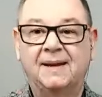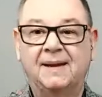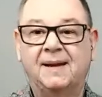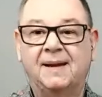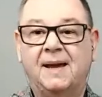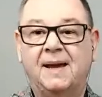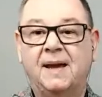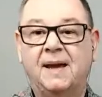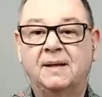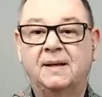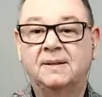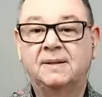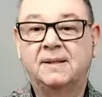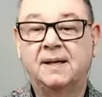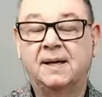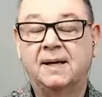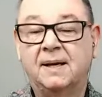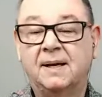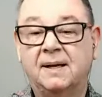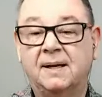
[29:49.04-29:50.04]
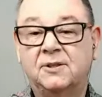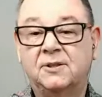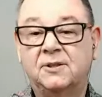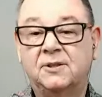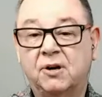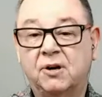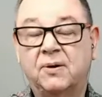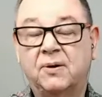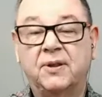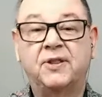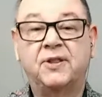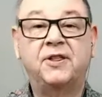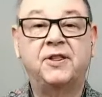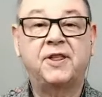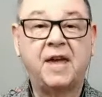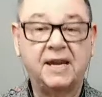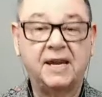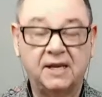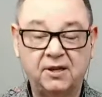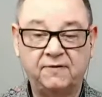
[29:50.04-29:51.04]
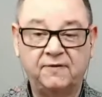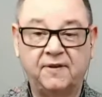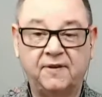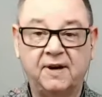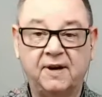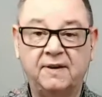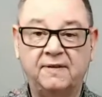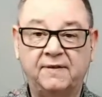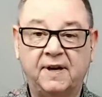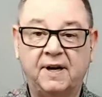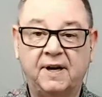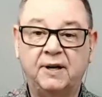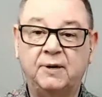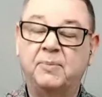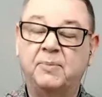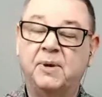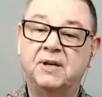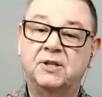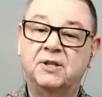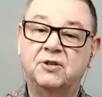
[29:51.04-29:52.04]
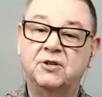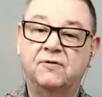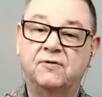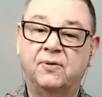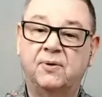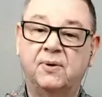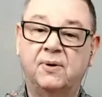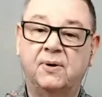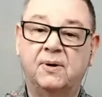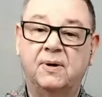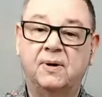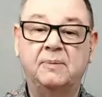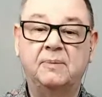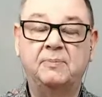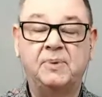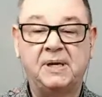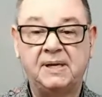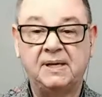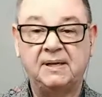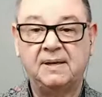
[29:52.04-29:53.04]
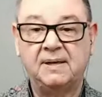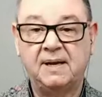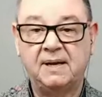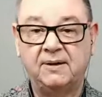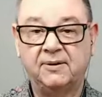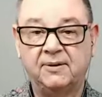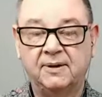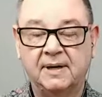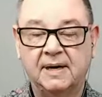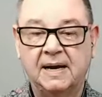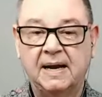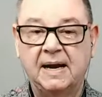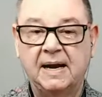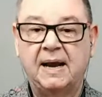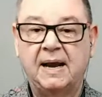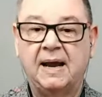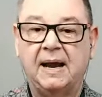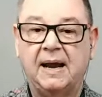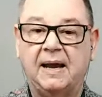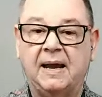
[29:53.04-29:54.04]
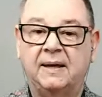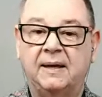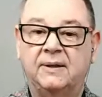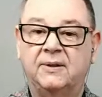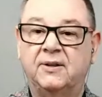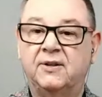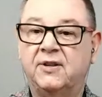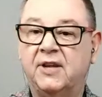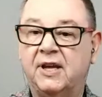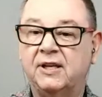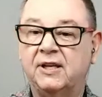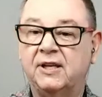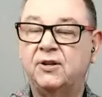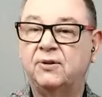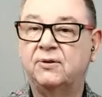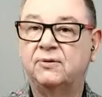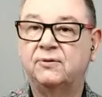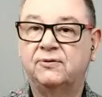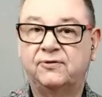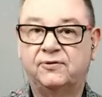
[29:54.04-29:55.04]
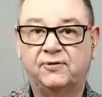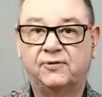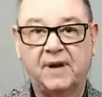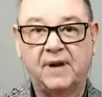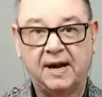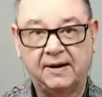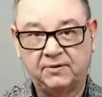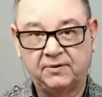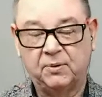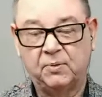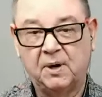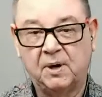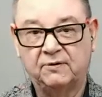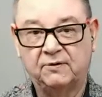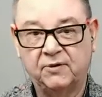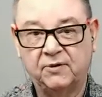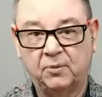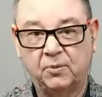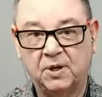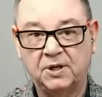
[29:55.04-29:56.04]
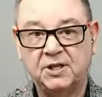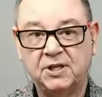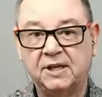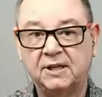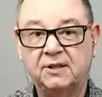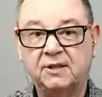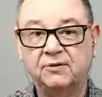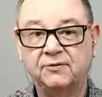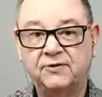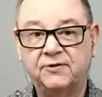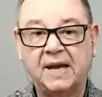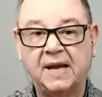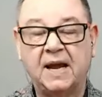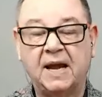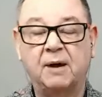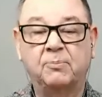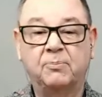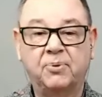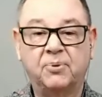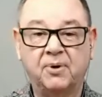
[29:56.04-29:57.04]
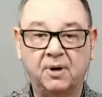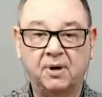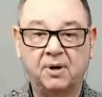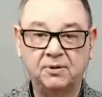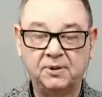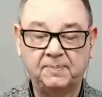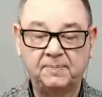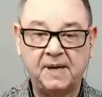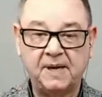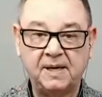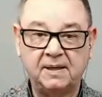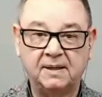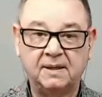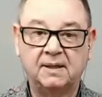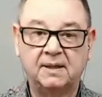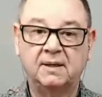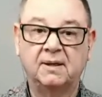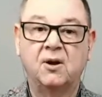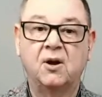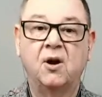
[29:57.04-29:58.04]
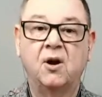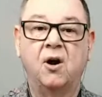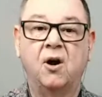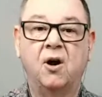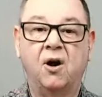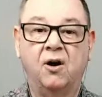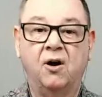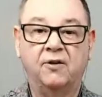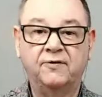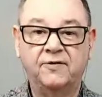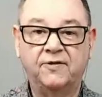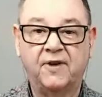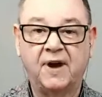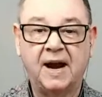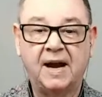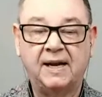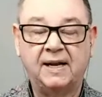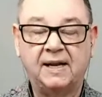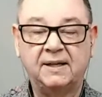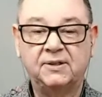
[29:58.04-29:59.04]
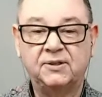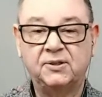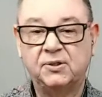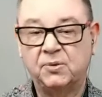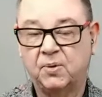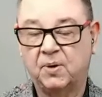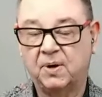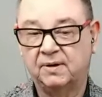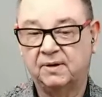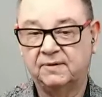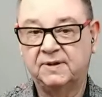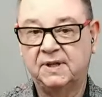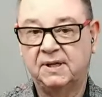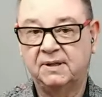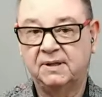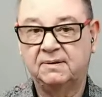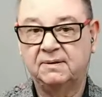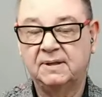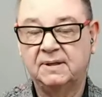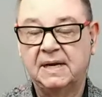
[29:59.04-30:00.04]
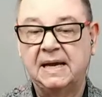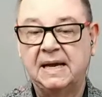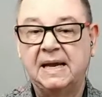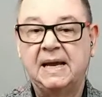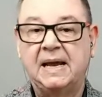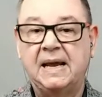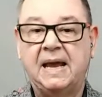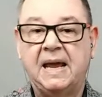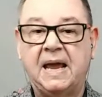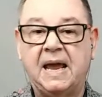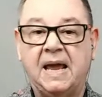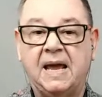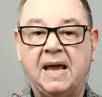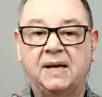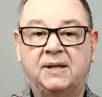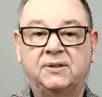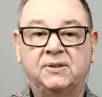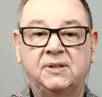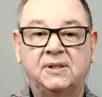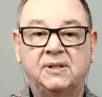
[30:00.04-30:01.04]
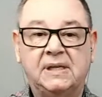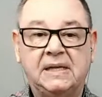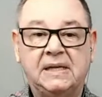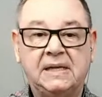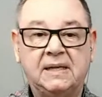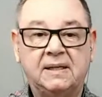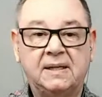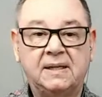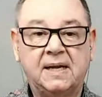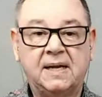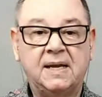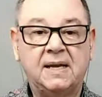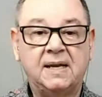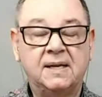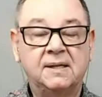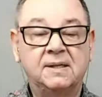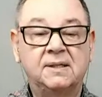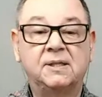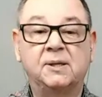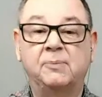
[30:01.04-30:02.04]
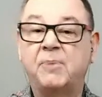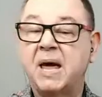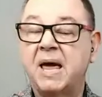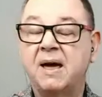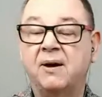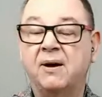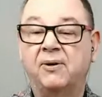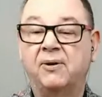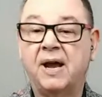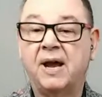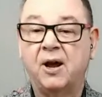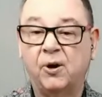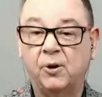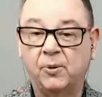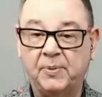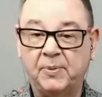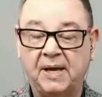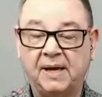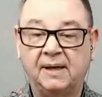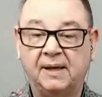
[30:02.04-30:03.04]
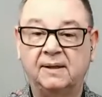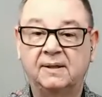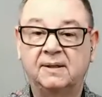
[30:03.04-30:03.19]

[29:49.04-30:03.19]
And Cheryl, thank you very, very much for being here. And thank you, everyone, for watching. Don't forget, ProSpeak on Fridays, 12 noon. And it is about helping